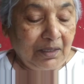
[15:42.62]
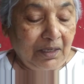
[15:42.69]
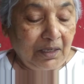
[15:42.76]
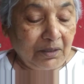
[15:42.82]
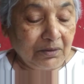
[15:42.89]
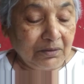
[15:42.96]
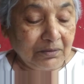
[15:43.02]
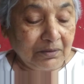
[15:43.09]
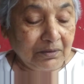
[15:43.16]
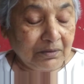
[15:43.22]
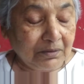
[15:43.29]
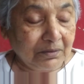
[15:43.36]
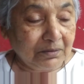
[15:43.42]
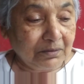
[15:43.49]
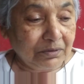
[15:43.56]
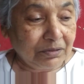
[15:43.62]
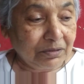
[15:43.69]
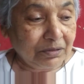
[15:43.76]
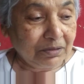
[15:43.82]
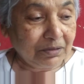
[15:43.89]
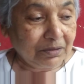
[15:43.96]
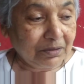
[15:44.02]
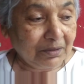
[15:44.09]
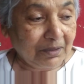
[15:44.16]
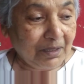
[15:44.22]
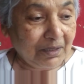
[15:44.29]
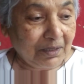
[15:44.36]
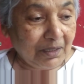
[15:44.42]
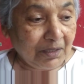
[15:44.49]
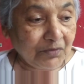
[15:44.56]
Now,
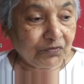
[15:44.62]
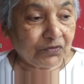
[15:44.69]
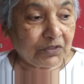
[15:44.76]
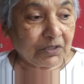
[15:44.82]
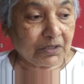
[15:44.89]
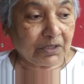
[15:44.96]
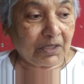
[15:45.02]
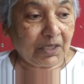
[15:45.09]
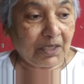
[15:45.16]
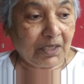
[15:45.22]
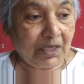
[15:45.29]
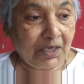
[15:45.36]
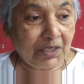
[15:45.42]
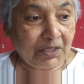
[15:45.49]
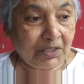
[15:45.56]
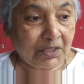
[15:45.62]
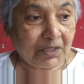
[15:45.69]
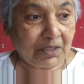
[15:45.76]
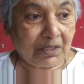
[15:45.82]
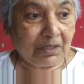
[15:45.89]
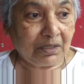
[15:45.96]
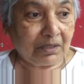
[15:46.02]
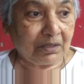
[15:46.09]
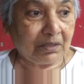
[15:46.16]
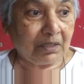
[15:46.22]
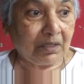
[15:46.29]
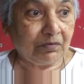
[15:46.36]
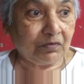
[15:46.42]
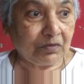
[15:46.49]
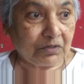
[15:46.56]
after 80,
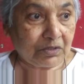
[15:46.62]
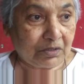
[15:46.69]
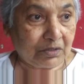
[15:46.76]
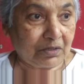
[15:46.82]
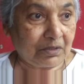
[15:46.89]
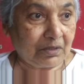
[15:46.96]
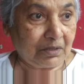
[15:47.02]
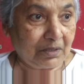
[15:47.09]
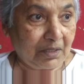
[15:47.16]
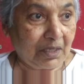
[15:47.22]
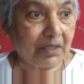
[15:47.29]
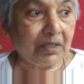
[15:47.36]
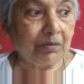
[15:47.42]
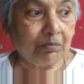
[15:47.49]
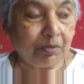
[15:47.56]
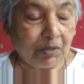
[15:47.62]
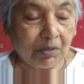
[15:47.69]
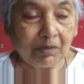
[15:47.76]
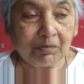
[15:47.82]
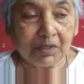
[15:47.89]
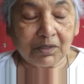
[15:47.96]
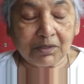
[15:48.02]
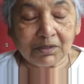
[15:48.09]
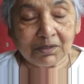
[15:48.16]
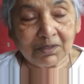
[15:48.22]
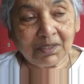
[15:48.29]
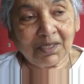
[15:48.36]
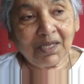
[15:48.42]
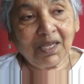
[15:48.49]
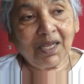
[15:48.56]
there was unemployment,
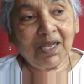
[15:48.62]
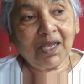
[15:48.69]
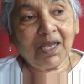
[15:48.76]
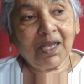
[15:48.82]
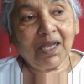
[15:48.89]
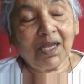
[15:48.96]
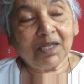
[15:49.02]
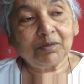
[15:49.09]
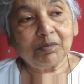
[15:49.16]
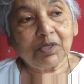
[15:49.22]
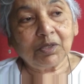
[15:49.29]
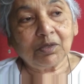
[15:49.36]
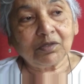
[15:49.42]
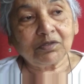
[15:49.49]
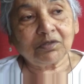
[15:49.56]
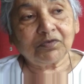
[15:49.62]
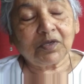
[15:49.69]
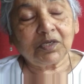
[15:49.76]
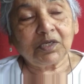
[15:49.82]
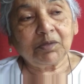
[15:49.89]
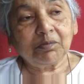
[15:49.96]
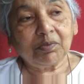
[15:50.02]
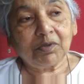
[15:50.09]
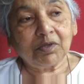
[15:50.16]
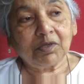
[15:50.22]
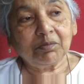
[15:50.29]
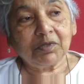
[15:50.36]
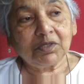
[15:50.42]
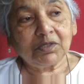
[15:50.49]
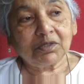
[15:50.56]
and because of
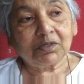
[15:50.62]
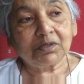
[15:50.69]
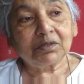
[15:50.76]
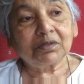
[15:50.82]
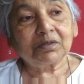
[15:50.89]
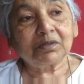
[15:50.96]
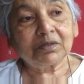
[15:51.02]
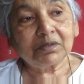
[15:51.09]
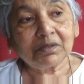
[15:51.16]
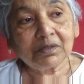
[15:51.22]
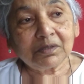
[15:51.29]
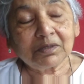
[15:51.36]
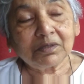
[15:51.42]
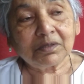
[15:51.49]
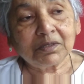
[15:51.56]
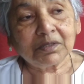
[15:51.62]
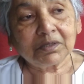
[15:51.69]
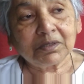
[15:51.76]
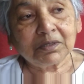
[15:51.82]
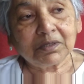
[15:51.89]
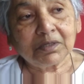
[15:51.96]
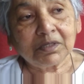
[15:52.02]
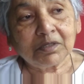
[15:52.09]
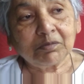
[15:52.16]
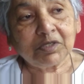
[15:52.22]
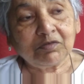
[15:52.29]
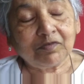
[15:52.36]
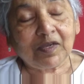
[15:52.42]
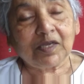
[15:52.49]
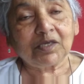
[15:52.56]
unemployment, the
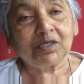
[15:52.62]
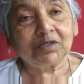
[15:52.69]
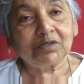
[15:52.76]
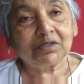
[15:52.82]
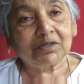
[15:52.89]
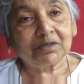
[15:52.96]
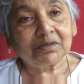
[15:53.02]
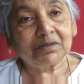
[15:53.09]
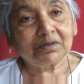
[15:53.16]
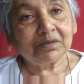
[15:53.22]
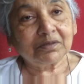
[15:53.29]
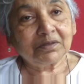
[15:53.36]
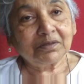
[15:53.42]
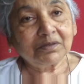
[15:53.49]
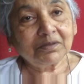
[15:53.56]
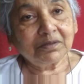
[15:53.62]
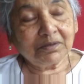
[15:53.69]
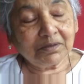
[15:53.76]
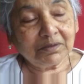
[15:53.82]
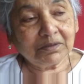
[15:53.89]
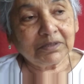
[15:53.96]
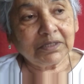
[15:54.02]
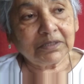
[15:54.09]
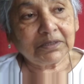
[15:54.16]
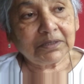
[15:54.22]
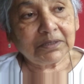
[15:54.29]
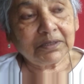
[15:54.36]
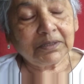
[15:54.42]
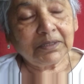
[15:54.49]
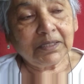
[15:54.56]
urban violence.
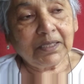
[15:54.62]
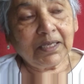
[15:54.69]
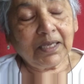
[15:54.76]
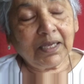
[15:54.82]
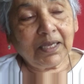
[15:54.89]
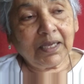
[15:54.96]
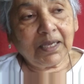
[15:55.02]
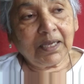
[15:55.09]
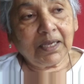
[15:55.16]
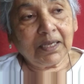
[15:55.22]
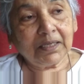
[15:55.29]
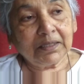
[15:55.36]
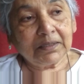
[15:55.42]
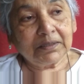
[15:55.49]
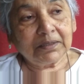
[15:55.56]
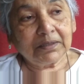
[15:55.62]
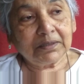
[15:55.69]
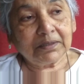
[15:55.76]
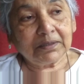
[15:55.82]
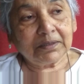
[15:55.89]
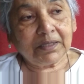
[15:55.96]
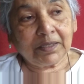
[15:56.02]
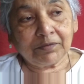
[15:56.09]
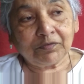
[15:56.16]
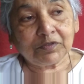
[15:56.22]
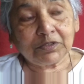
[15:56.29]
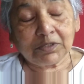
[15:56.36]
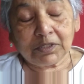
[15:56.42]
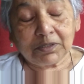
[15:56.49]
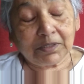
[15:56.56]
Yes, and that
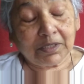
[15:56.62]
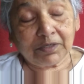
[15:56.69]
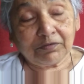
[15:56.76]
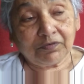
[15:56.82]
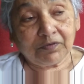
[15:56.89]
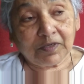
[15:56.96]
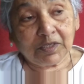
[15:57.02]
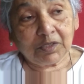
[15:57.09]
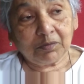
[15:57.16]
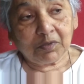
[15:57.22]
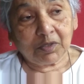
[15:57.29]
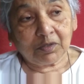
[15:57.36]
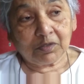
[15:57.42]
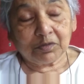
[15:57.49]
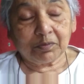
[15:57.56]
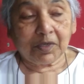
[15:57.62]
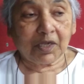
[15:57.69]
was terrifying because my